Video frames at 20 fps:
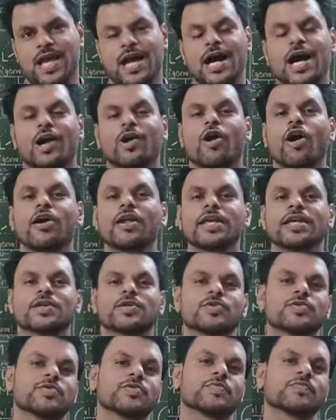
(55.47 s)
According
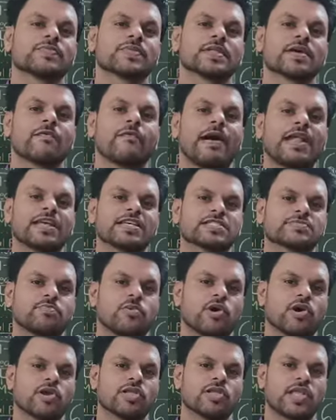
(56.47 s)
to valence
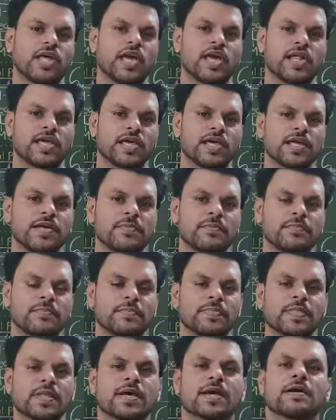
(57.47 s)
bond theory,
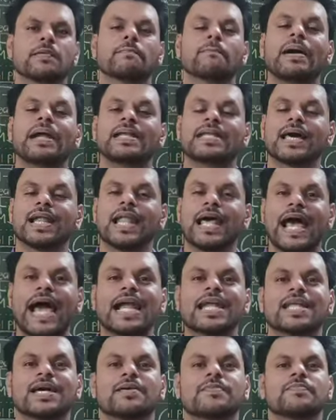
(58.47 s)
metal
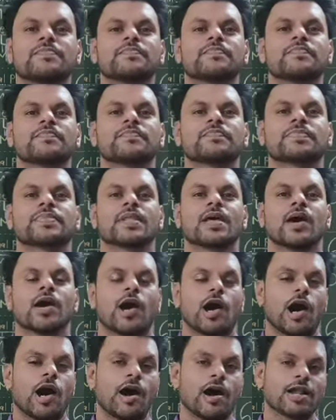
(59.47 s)
atom
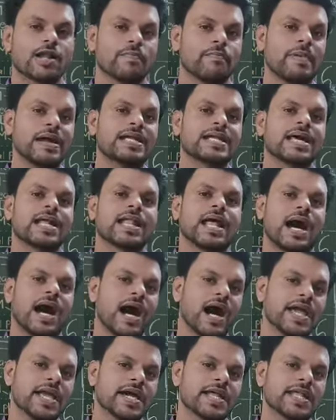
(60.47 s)
or metal
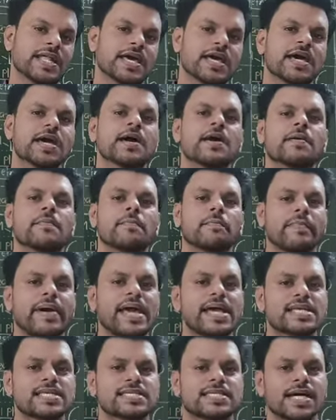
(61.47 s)
ion
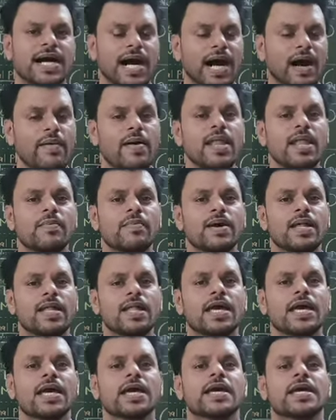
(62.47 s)
makes
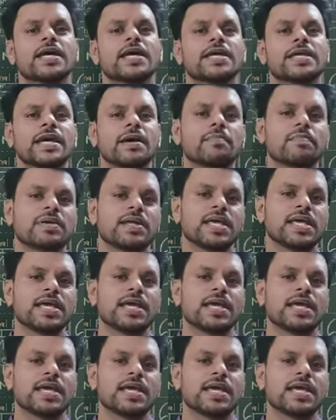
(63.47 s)
available empty